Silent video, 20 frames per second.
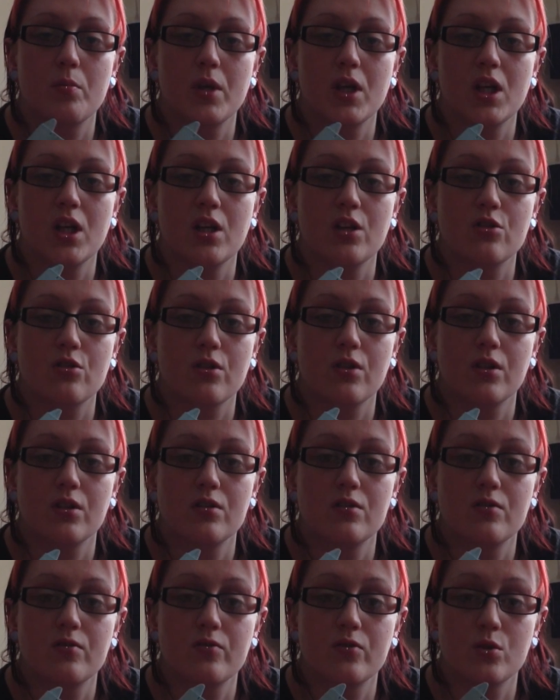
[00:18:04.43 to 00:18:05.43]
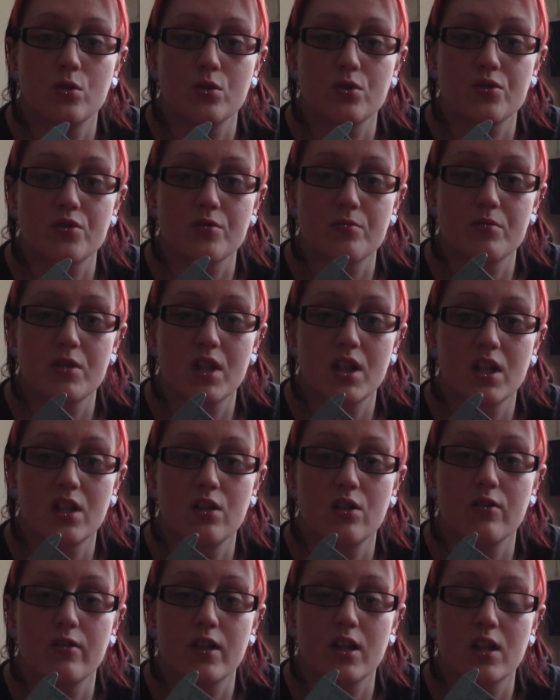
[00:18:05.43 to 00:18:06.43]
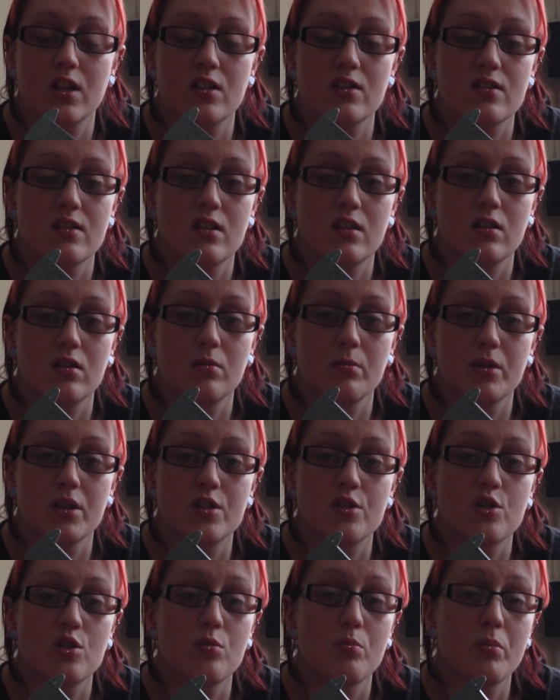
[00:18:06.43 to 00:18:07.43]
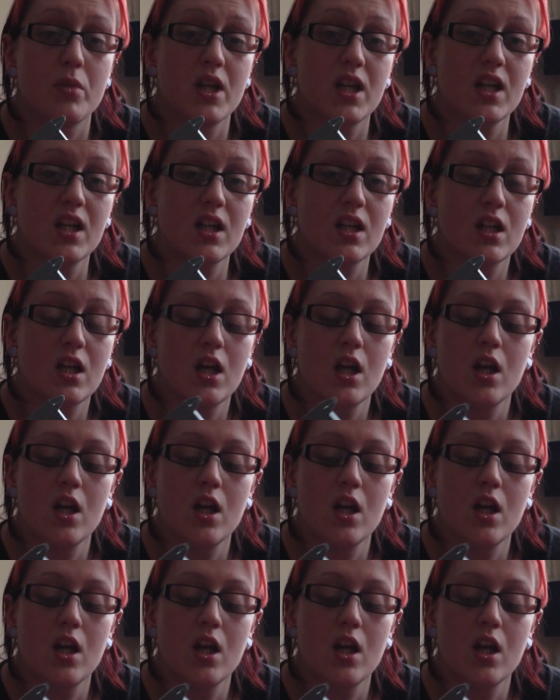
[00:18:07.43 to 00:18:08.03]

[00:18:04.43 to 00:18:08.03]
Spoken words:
be trying to force something in your ear that's a little bit too big,